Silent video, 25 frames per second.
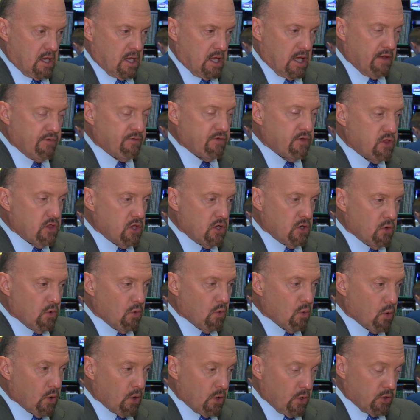Even the
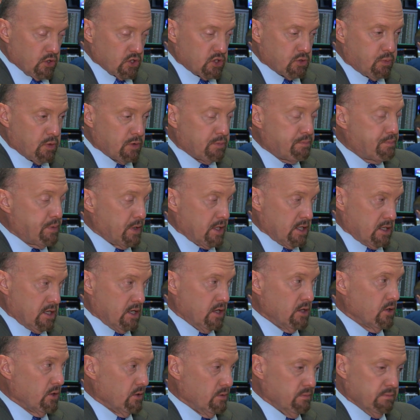oils with big
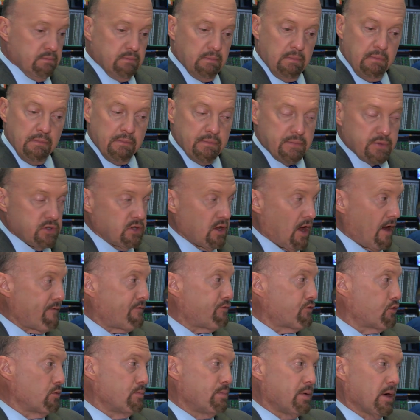yield,
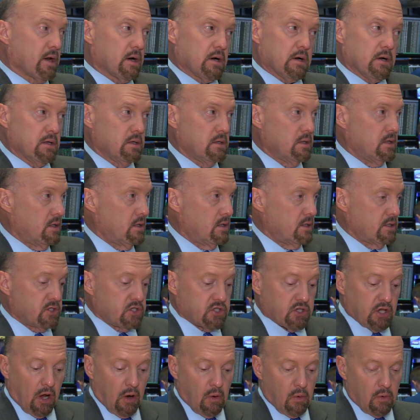knife through butter.
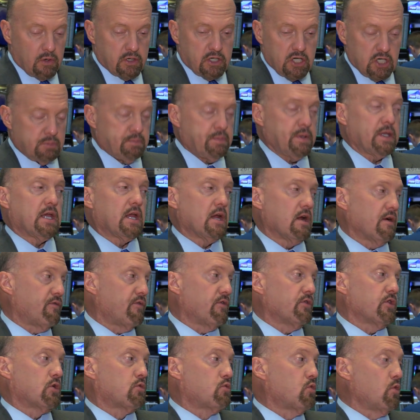So just be
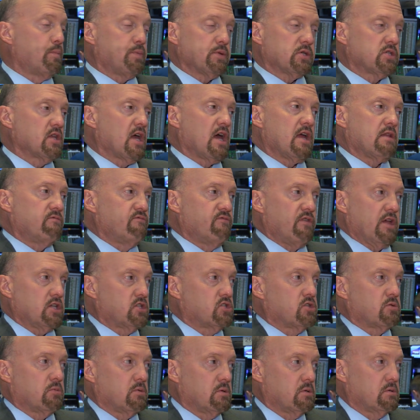careful. The group is not
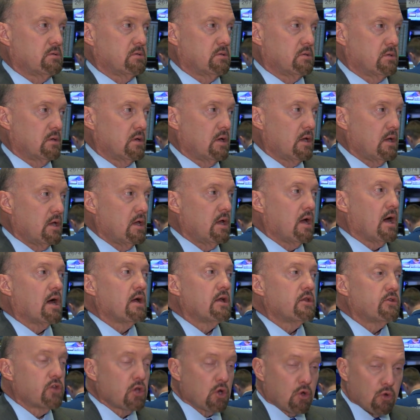investable.
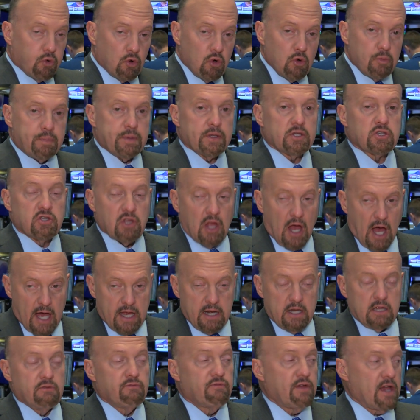The group is
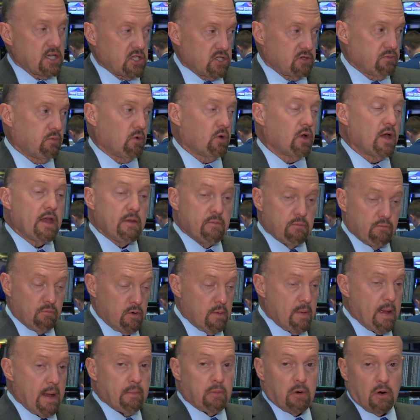not investable. And
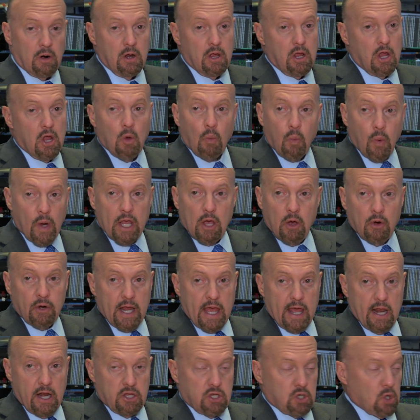remember, we own
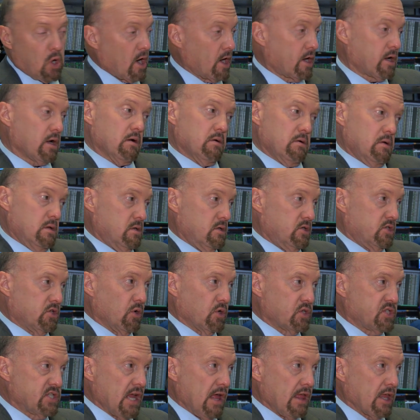Anadarko,
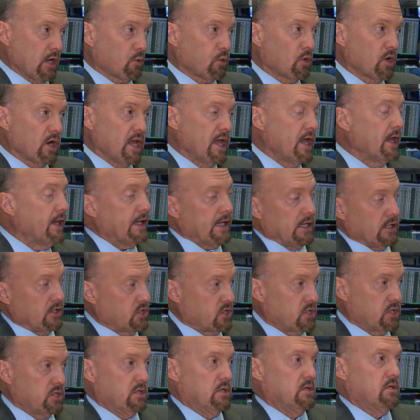so it's not like we're
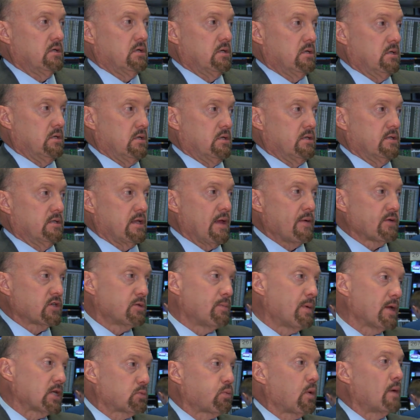idiots. That was
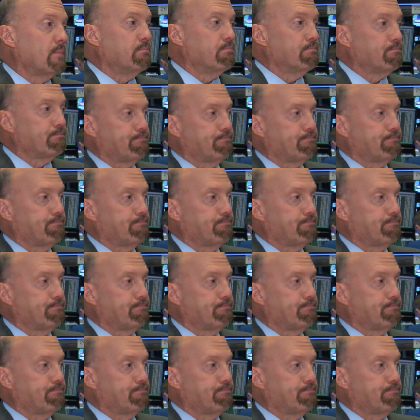the best one.